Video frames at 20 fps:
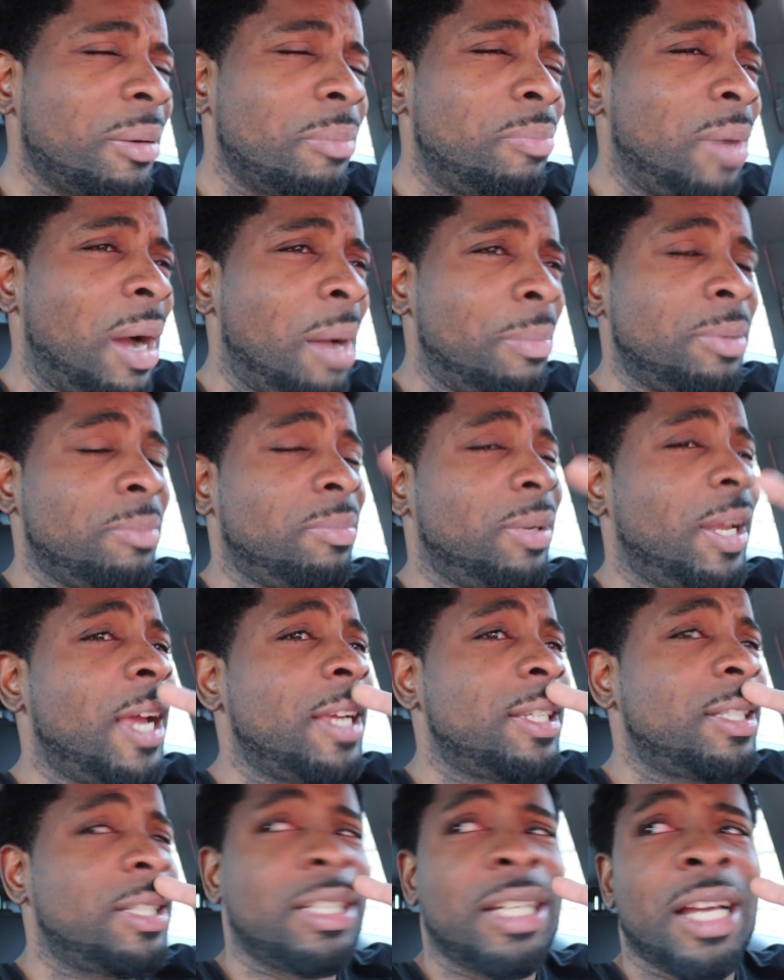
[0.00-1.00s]
Poppy
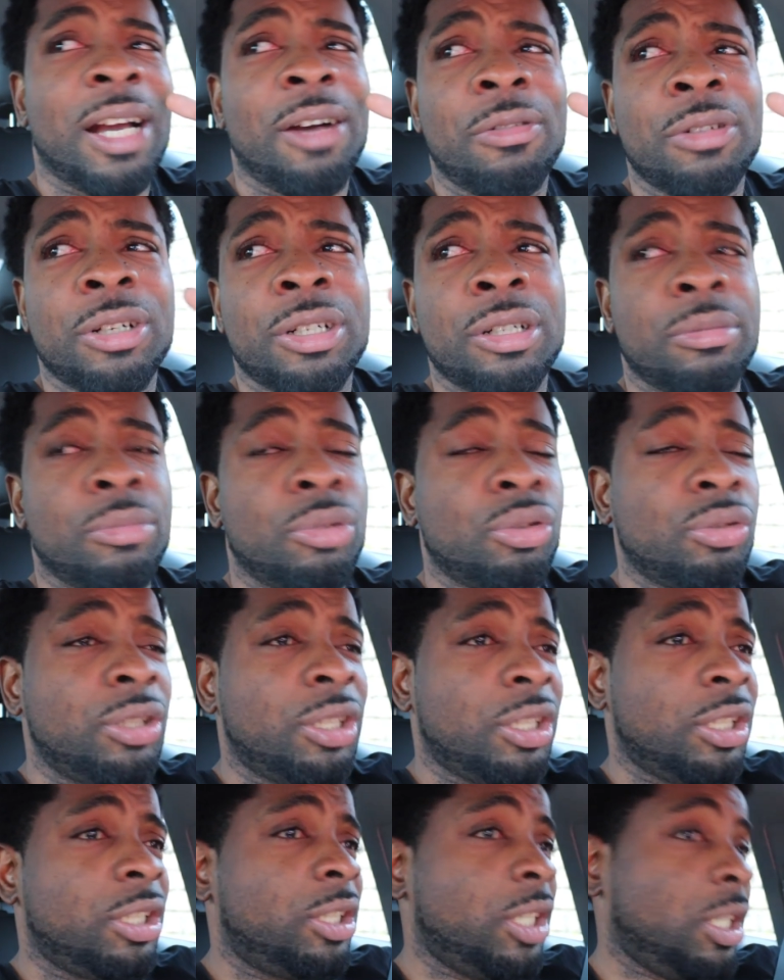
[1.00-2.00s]
Blastic got one of the most
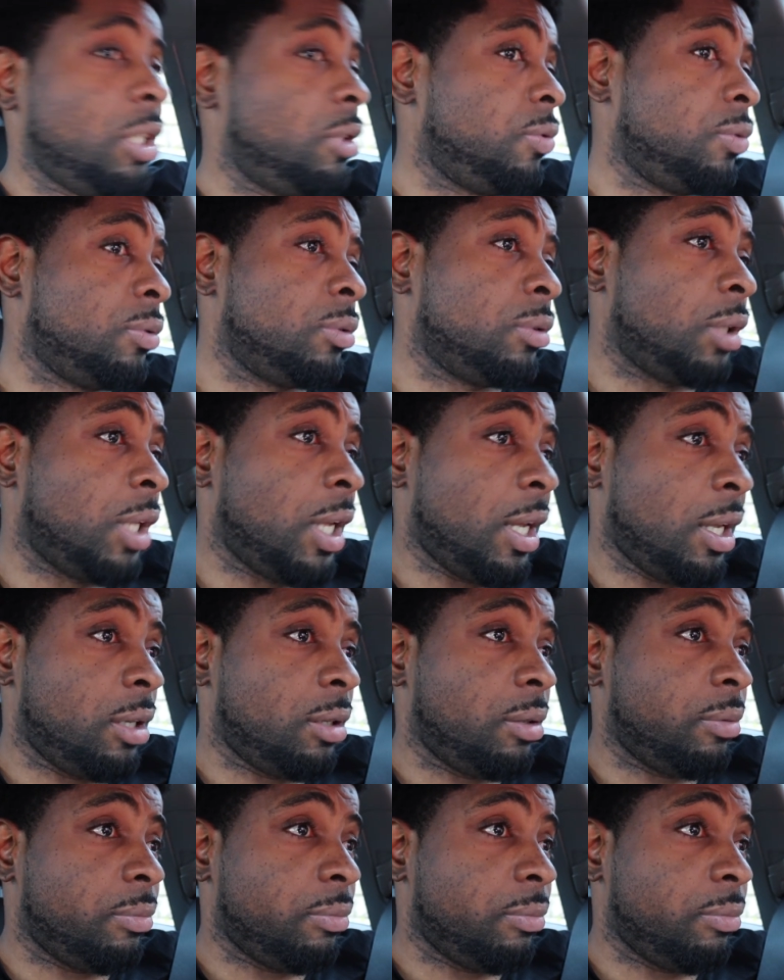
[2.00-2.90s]
successful, like,